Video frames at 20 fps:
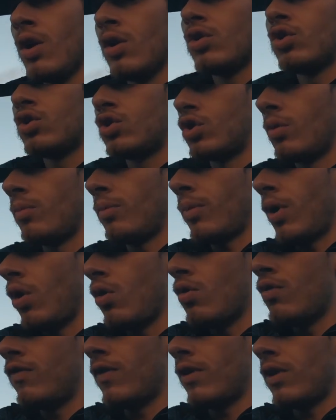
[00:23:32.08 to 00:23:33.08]
jump
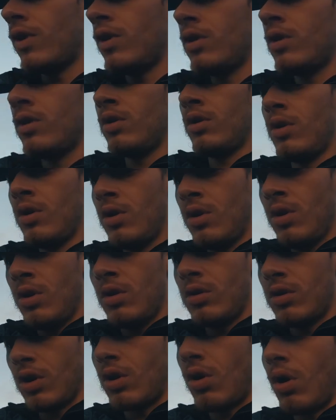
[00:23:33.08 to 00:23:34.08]
over
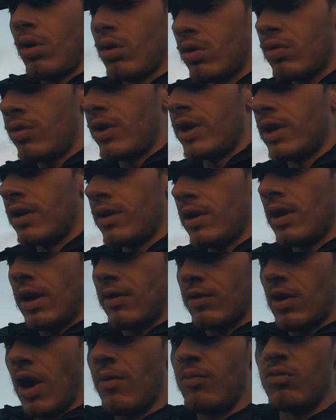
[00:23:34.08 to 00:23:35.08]
the concrete
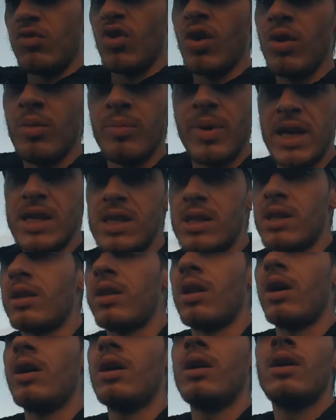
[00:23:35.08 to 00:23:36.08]
and run,
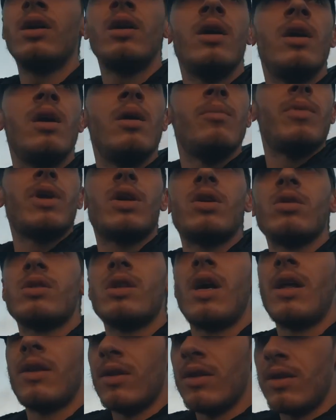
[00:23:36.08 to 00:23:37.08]
basically, because
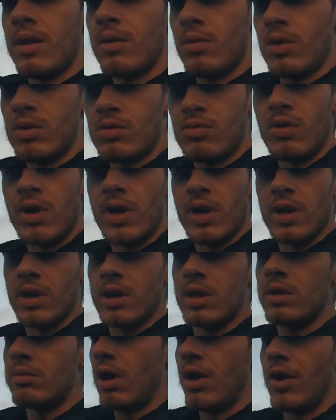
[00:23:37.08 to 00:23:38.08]
then they was really
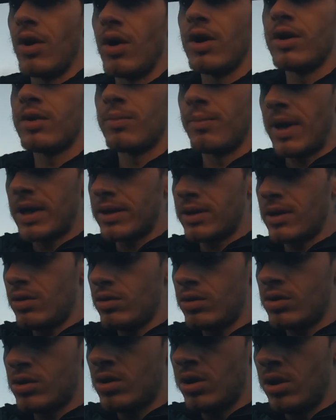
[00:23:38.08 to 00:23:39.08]
annoyed and mad at
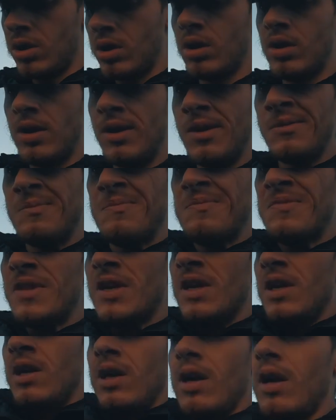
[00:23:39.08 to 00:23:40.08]
us.
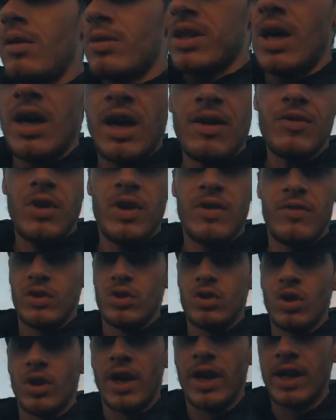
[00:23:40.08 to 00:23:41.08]
And I was like, I've not even
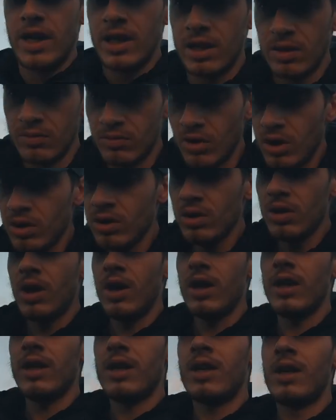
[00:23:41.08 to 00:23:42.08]
done anything wrong.
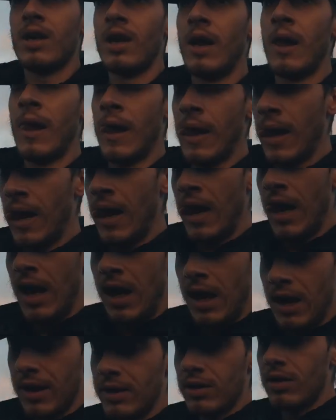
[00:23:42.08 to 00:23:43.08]
Like,
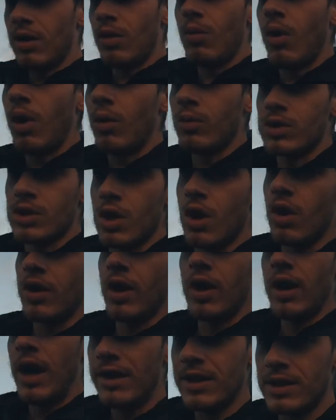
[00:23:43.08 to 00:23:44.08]
I didn't know what was going
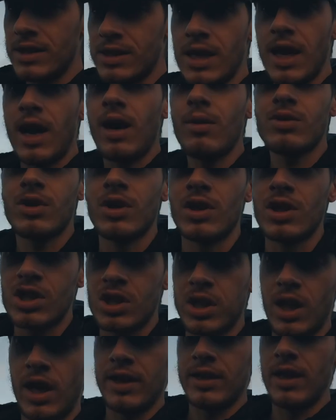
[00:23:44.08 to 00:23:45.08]
on. I didn't say I was going to
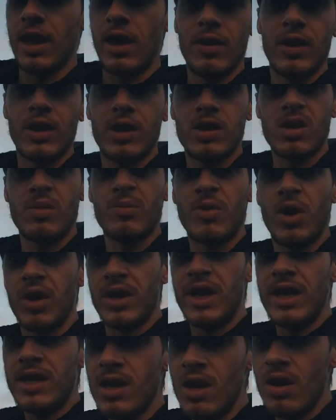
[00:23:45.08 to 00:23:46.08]
slide down it because I'm not an
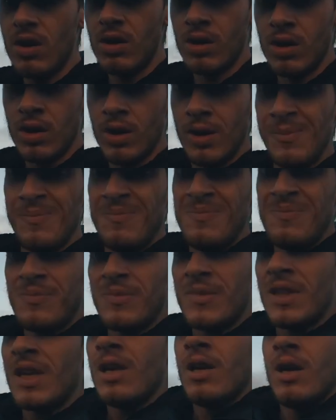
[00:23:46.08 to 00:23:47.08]
idiot.
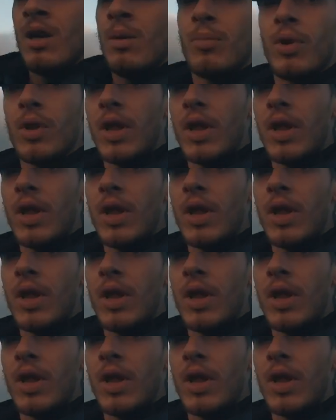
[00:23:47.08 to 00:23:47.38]
But